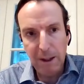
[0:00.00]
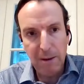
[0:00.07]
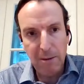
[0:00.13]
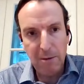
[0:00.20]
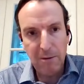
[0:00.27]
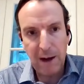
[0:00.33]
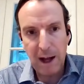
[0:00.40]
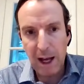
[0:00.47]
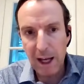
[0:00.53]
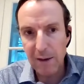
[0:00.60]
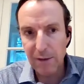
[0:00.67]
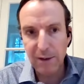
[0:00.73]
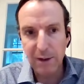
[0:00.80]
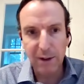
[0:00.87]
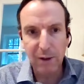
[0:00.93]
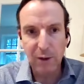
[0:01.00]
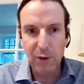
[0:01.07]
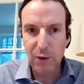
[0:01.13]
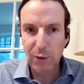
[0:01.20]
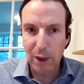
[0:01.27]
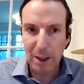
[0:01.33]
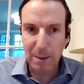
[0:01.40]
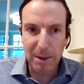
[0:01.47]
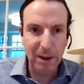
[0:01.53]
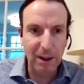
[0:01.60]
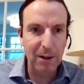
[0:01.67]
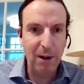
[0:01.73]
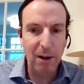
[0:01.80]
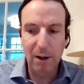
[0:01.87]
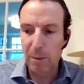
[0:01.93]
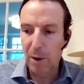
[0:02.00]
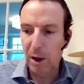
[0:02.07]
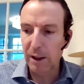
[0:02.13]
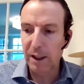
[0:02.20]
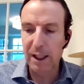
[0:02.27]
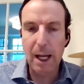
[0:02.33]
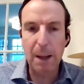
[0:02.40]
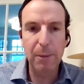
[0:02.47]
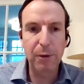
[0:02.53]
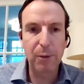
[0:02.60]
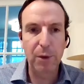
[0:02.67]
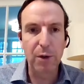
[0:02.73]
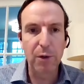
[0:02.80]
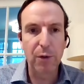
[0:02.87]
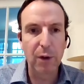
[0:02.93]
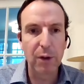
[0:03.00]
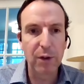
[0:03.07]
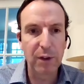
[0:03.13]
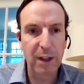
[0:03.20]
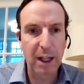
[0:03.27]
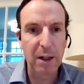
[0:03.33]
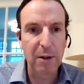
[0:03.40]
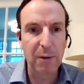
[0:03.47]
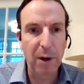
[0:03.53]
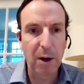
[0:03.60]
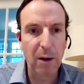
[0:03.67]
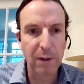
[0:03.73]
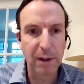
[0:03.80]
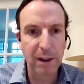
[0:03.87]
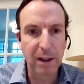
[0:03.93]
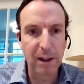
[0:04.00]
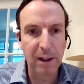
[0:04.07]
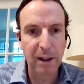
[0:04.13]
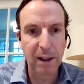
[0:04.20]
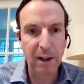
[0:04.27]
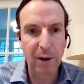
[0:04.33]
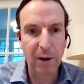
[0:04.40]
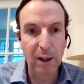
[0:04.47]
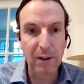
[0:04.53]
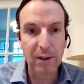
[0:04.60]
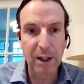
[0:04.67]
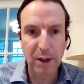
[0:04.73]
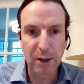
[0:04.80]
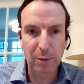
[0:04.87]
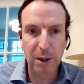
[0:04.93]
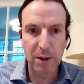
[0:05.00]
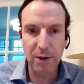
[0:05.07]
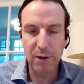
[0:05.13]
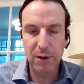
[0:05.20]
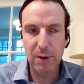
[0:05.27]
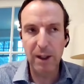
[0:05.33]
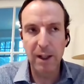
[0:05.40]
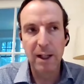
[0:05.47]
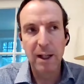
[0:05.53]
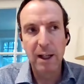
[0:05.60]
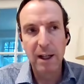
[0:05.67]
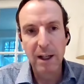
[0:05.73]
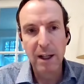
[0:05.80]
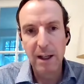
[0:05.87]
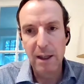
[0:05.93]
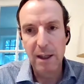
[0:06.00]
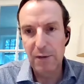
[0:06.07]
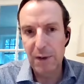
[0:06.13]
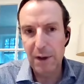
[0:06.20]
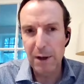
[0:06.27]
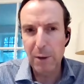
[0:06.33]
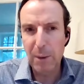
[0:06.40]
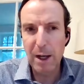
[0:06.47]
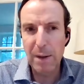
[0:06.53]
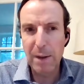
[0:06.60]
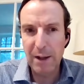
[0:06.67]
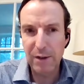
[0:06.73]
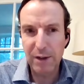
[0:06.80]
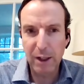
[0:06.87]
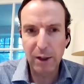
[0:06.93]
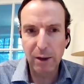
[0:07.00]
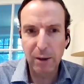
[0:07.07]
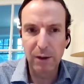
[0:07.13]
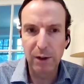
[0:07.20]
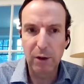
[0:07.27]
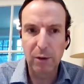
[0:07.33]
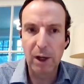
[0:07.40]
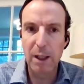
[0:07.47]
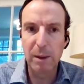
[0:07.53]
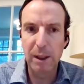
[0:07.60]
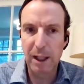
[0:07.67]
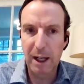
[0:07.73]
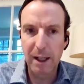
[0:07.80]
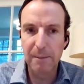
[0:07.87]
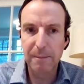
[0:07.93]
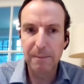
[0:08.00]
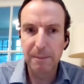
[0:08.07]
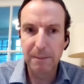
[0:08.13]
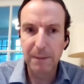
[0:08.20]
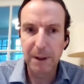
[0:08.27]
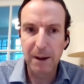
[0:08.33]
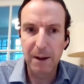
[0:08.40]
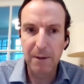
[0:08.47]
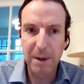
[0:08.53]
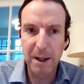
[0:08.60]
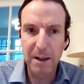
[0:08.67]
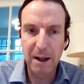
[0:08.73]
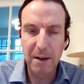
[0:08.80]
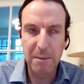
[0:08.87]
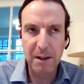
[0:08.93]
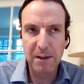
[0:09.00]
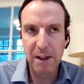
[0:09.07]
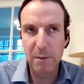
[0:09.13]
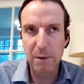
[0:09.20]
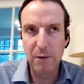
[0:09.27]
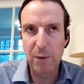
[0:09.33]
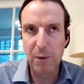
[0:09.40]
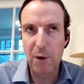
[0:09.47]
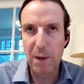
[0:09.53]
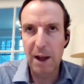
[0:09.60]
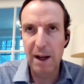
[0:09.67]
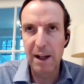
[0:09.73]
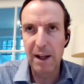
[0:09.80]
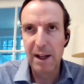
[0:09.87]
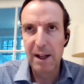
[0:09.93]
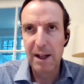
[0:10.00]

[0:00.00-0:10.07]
you know five to twenty million dollar market caps when you first get involved in, a, in an early stage exploration story. The failure rate of that sector is incredibly high. You know, I've made I've made said before that